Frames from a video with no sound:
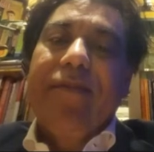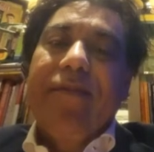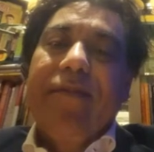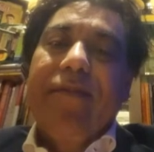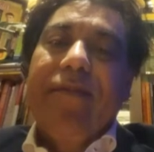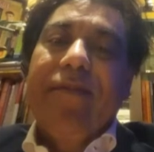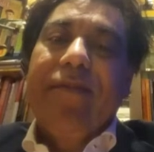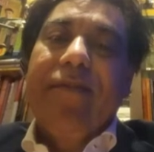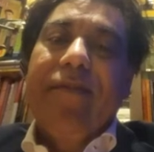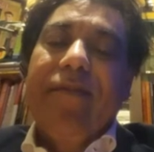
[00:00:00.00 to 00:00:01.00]

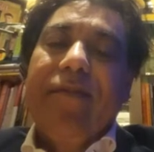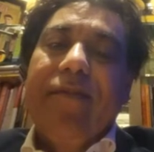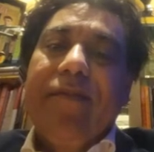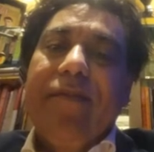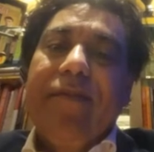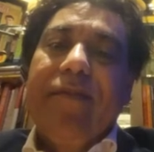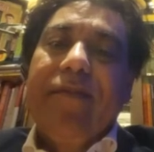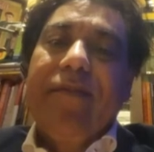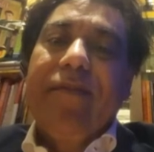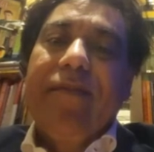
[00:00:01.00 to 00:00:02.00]

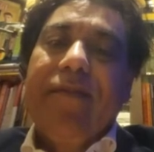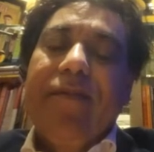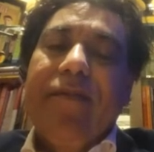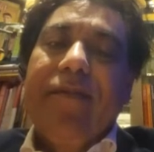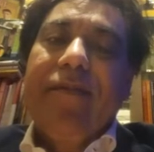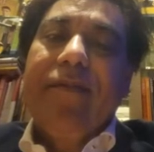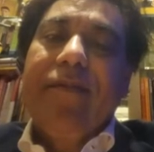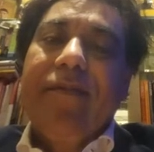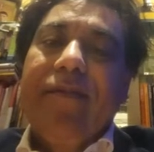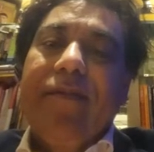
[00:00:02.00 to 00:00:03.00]

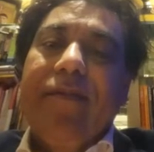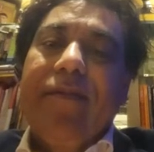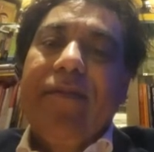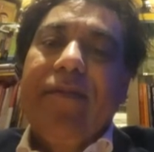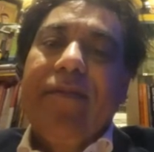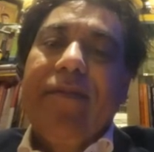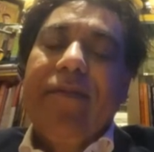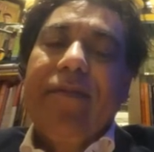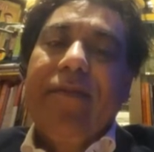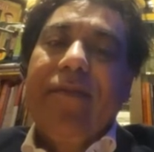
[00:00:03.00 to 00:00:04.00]

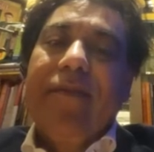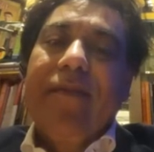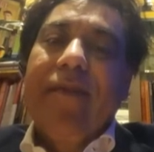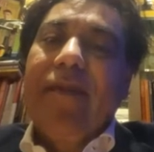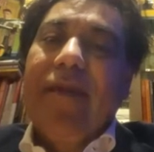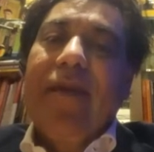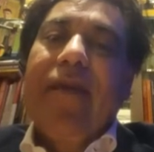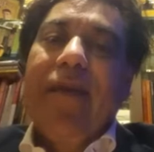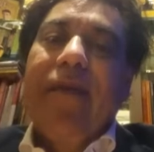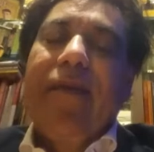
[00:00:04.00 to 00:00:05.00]

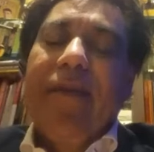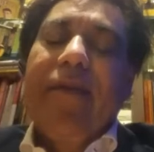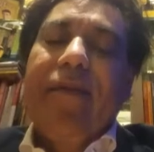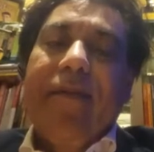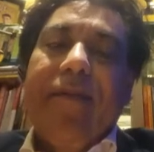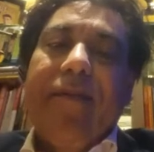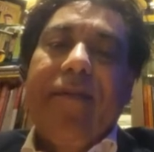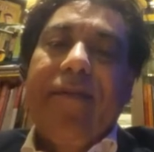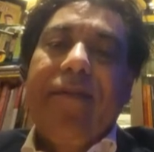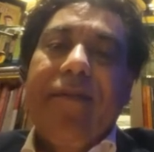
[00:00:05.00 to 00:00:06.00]

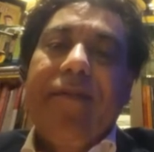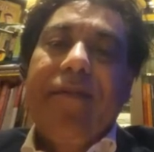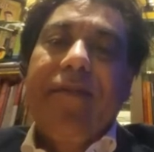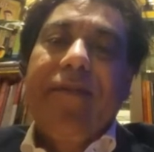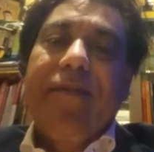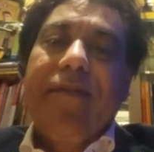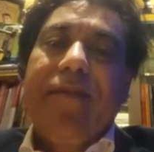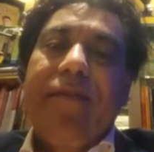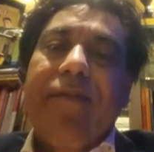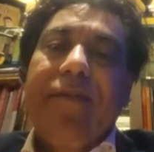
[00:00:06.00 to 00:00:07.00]

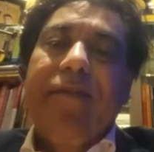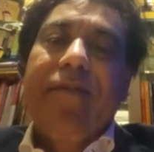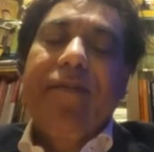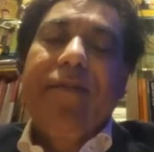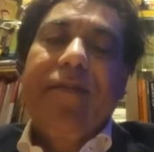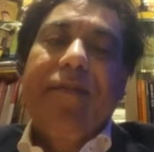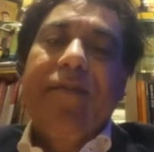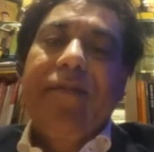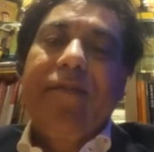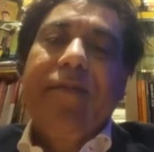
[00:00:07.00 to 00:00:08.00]
No words are spoken by the person on screen.